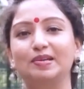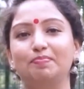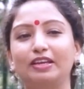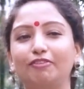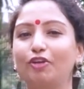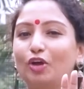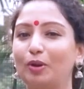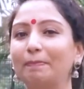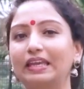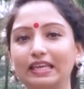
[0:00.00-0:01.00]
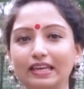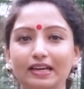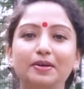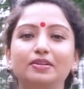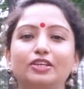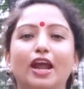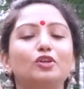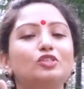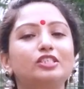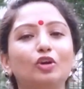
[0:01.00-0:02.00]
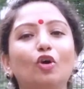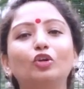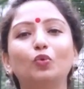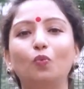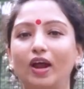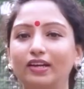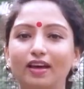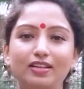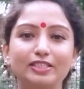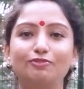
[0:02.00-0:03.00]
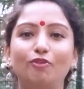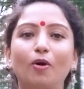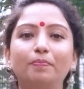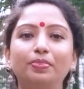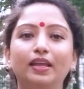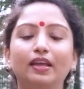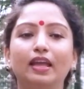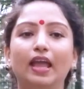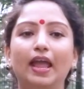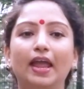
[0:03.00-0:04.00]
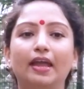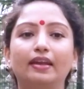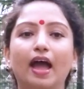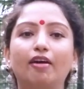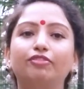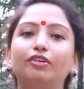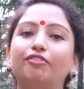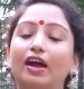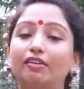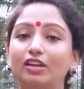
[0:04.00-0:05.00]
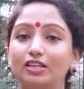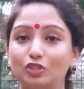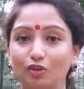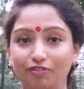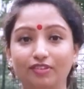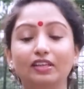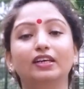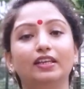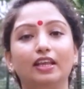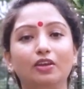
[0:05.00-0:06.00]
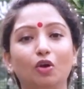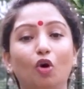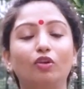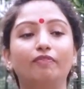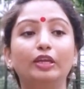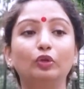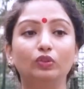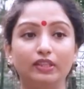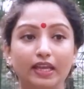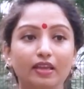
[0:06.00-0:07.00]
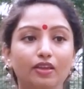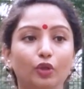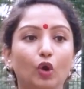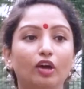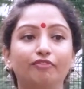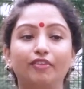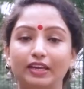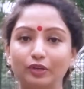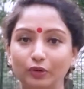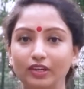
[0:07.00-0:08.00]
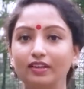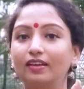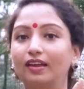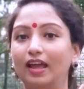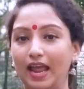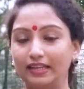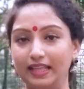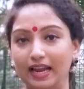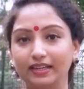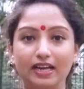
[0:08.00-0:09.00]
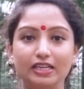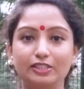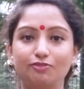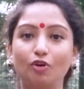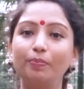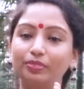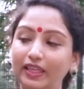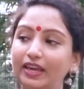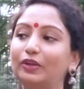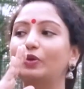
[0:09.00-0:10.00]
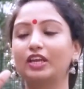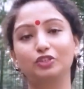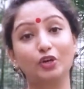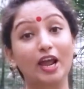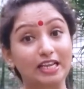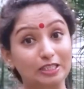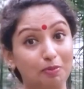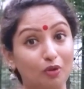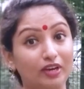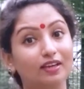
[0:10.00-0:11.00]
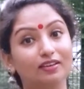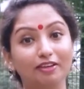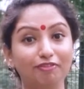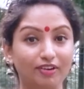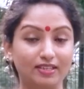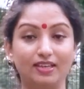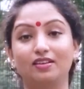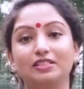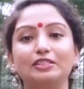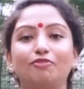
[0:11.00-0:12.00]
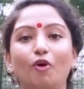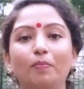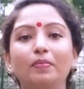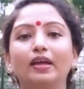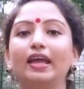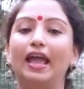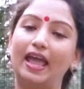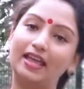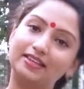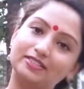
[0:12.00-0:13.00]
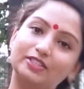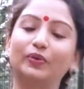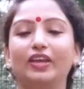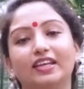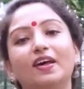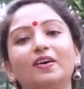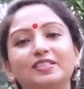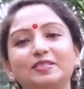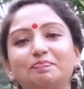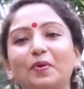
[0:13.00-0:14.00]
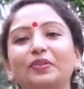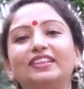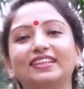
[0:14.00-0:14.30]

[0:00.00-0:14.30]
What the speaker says: But if you are a beginner, try to stick on to one dance form, and after 5 years of learning, or when you think you are very good at that dance form, then you can try exploring a different dance form and you can dance both.